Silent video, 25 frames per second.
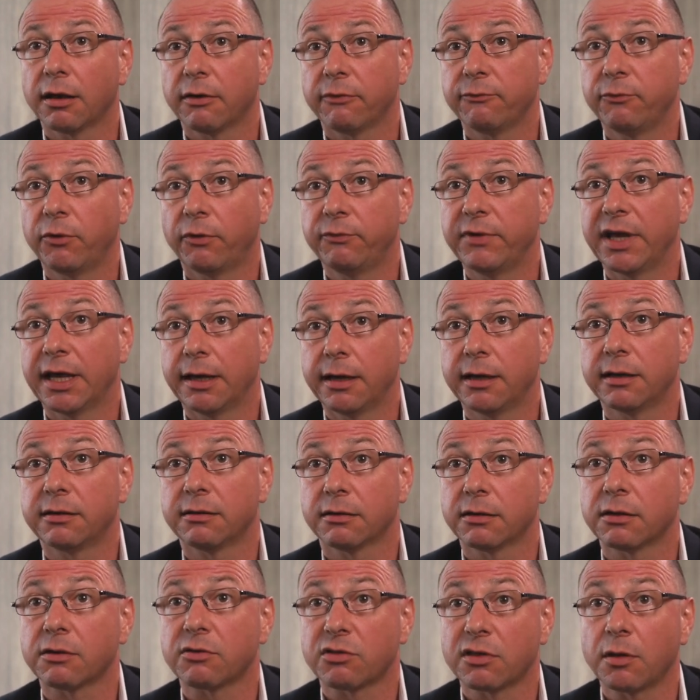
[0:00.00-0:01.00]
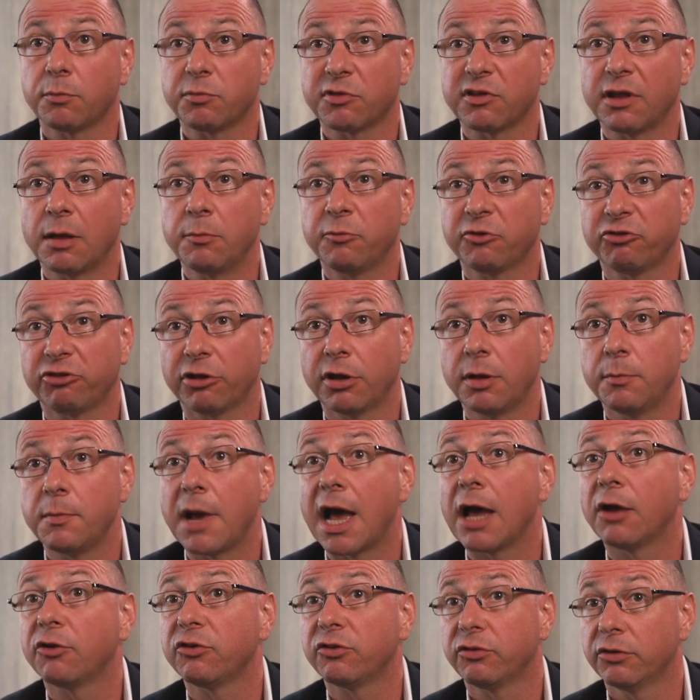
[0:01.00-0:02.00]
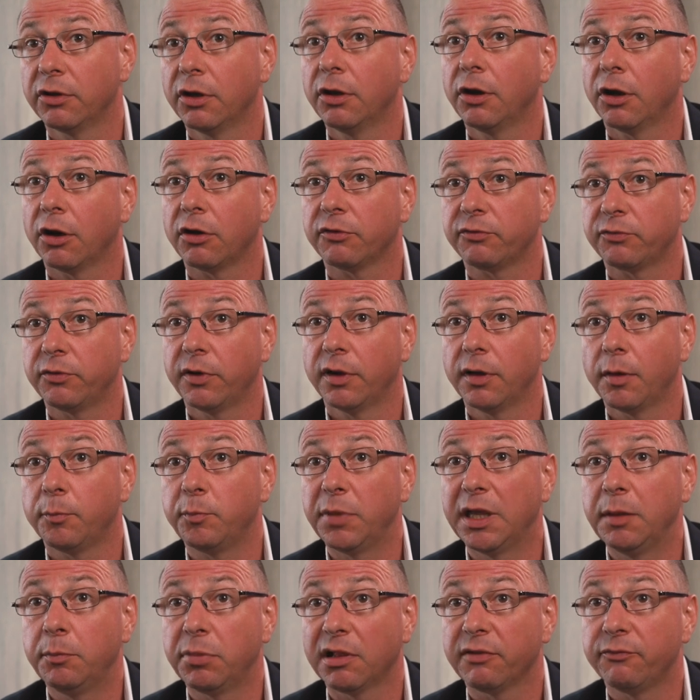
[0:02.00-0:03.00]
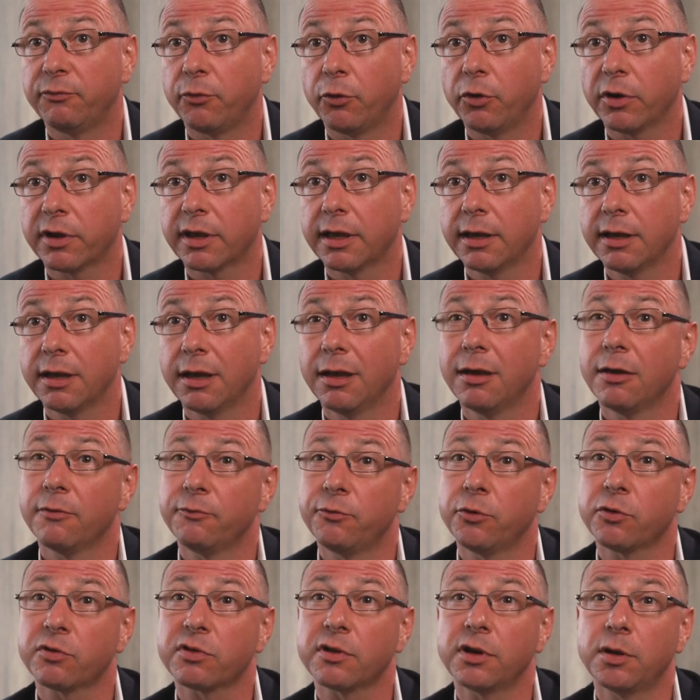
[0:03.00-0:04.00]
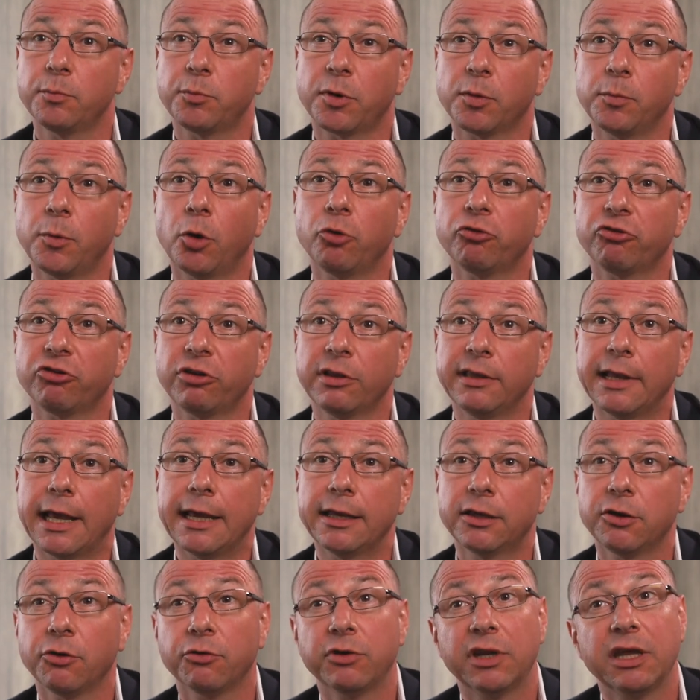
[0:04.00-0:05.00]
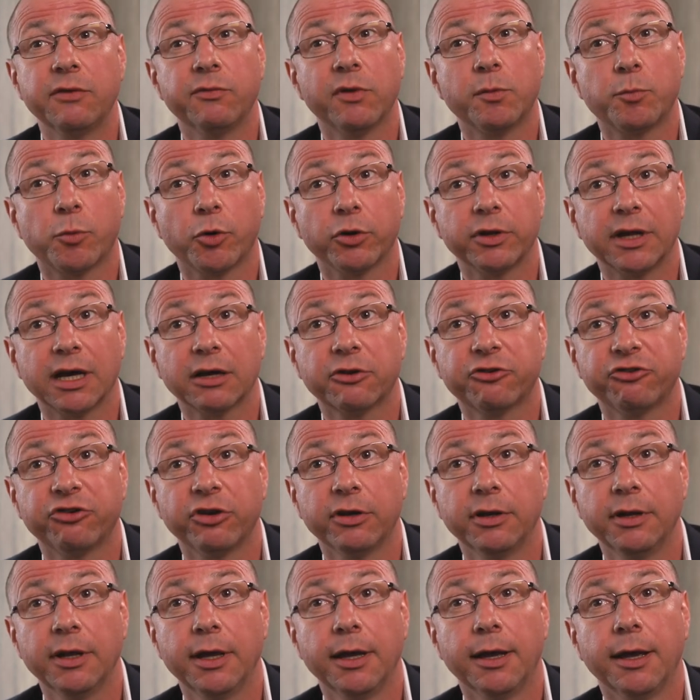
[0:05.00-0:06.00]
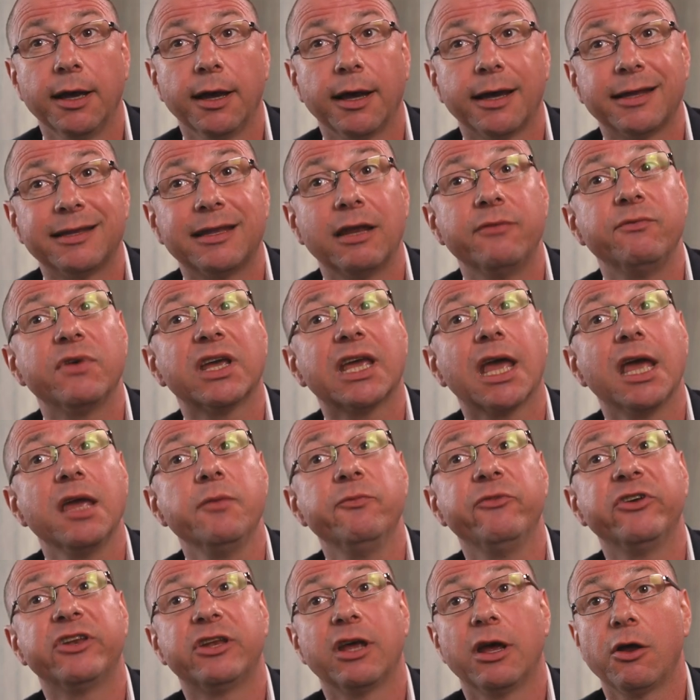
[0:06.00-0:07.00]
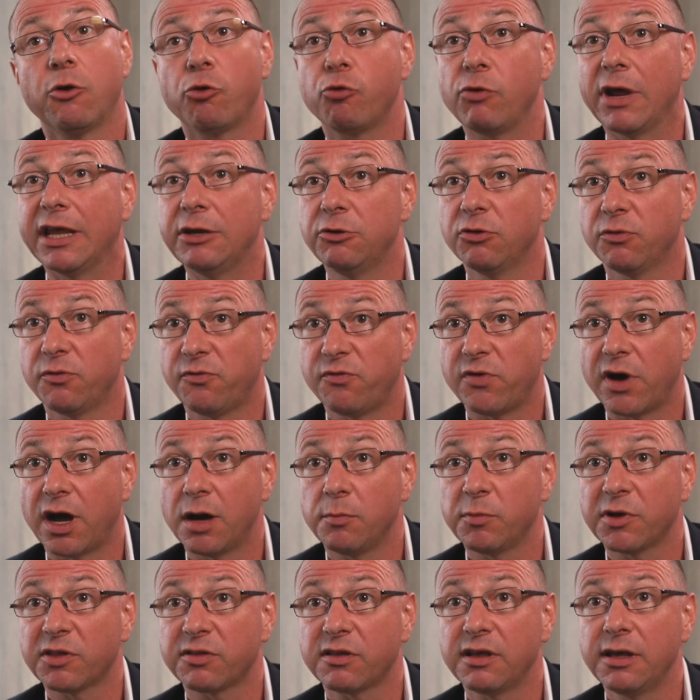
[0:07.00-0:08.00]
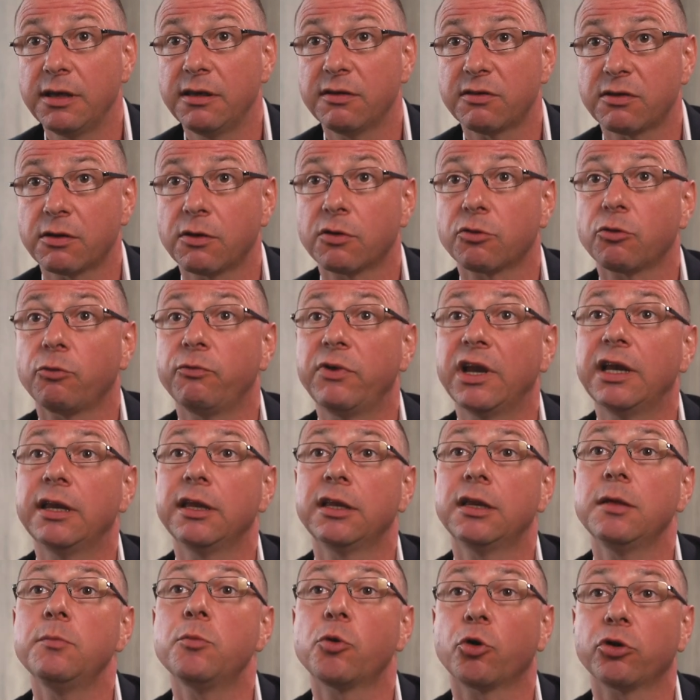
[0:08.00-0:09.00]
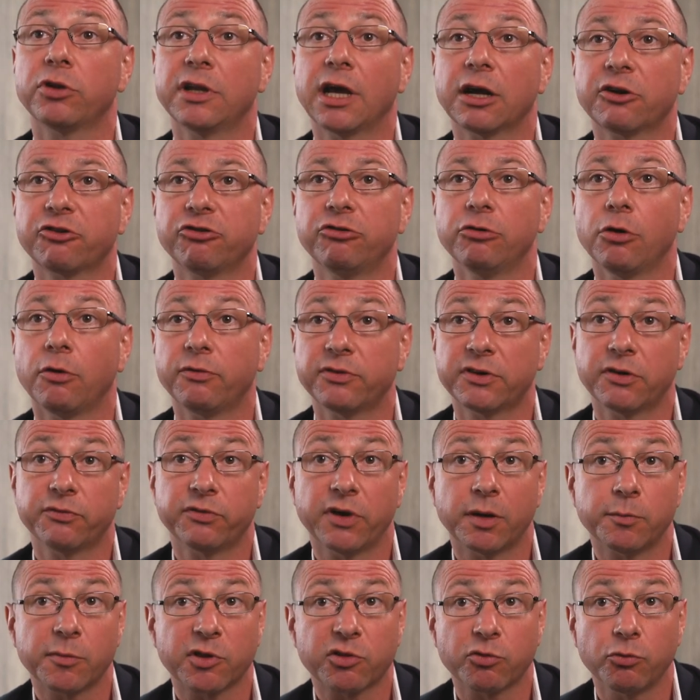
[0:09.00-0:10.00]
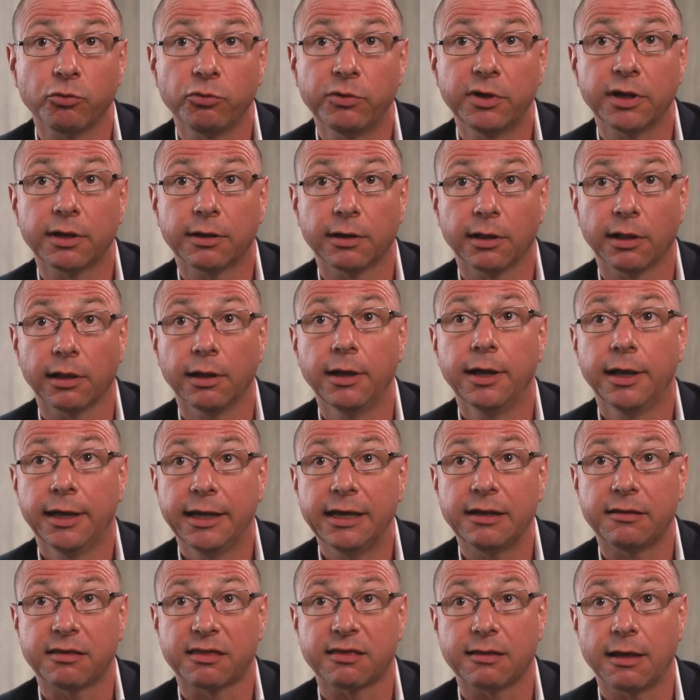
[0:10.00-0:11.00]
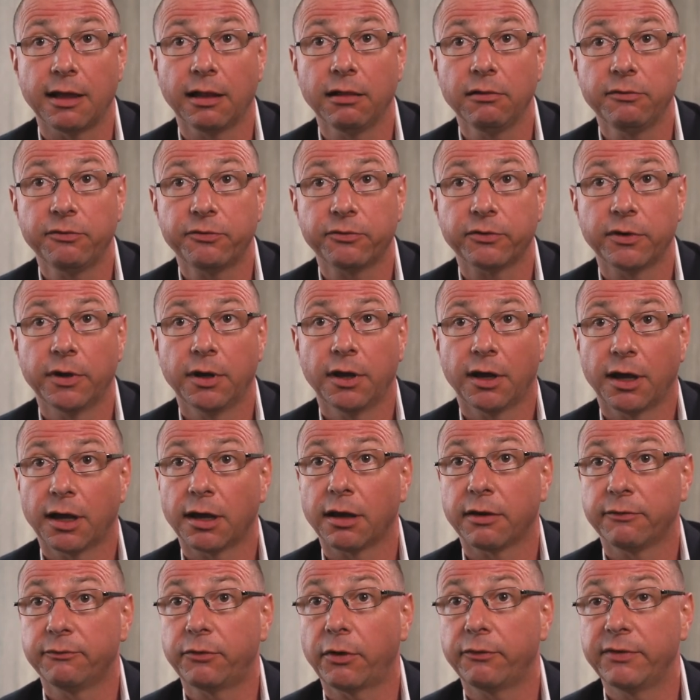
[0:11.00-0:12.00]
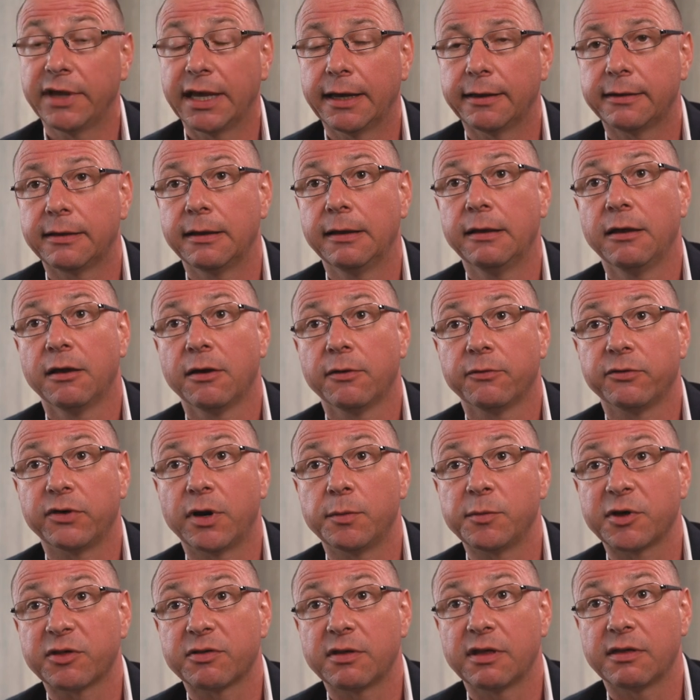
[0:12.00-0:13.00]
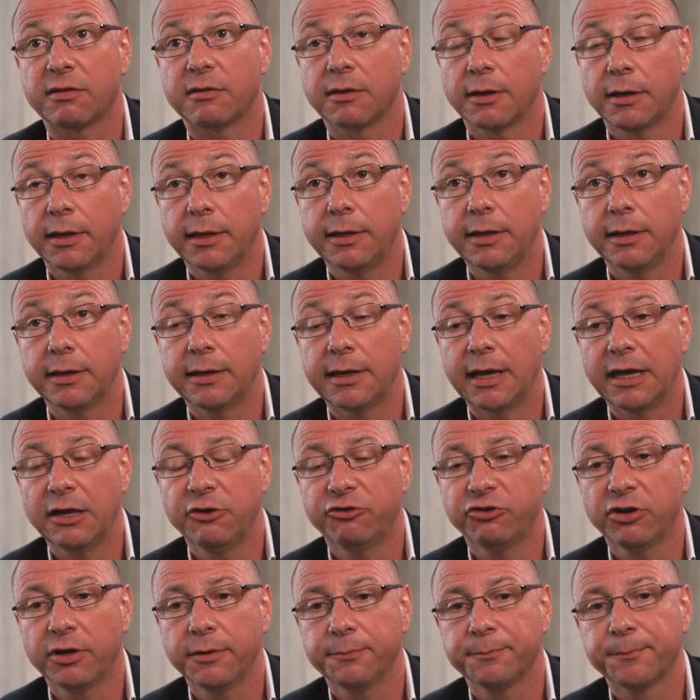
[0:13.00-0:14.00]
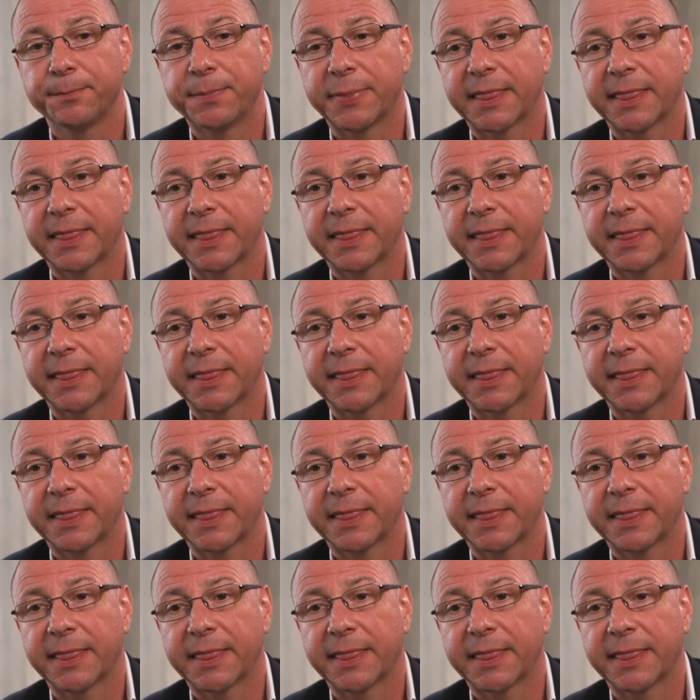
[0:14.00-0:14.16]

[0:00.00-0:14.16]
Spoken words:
where we had a substantial amount of people working, first on the promotion, later on even production. Then we came with radio pharmacies, so really the production of the pharmaceutical itself, where we had pharmacies here in Asia.